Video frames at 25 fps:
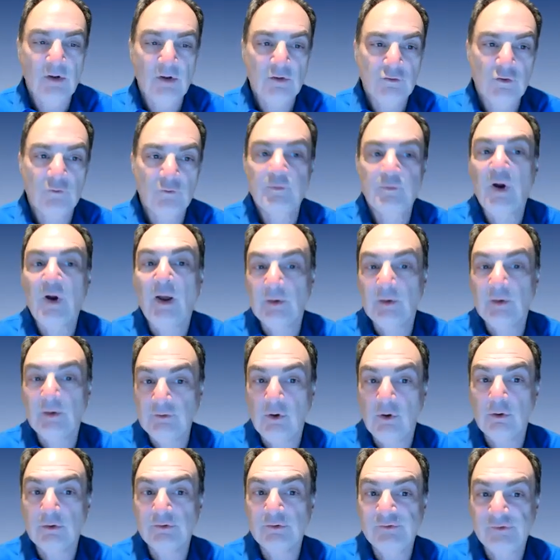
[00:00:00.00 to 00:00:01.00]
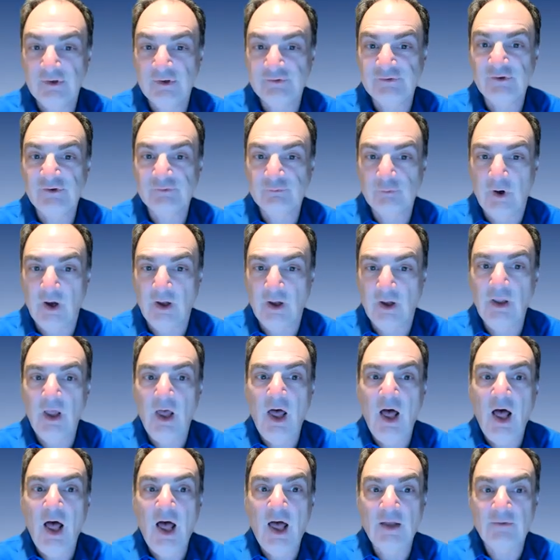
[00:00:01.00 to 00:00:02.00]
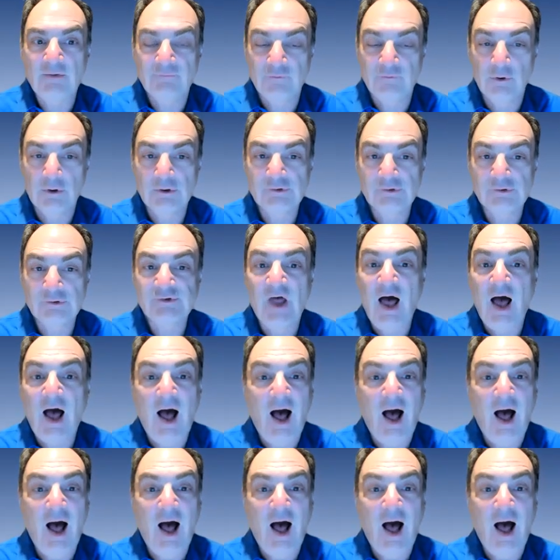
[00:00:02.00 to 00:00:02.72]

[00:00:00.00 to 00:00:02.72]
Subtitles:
You've probably noticed this as well. At first,